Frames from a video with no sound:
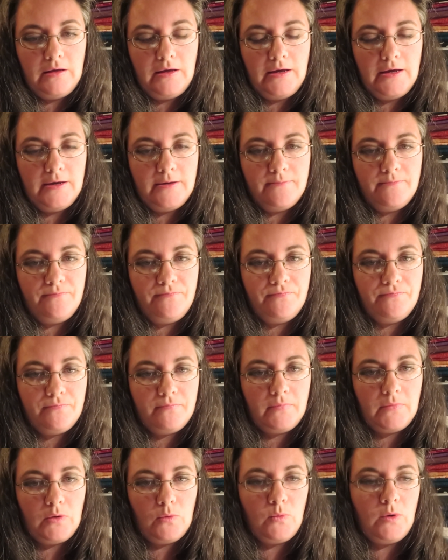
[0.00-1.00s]
um,
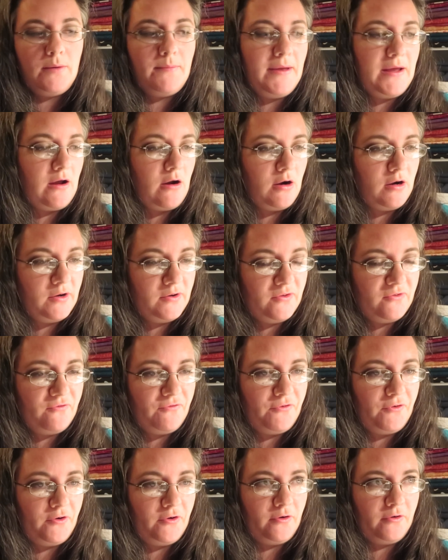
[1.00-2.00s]
one of my cards
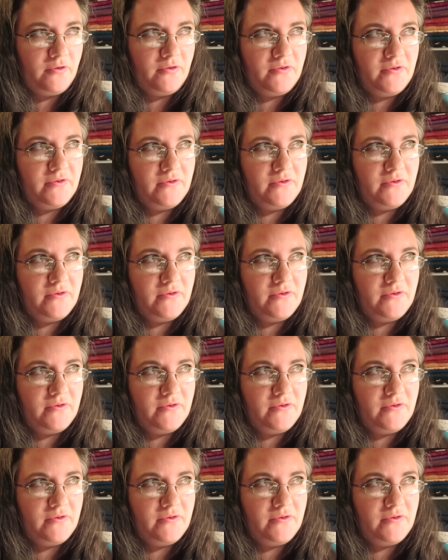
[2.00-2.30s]
for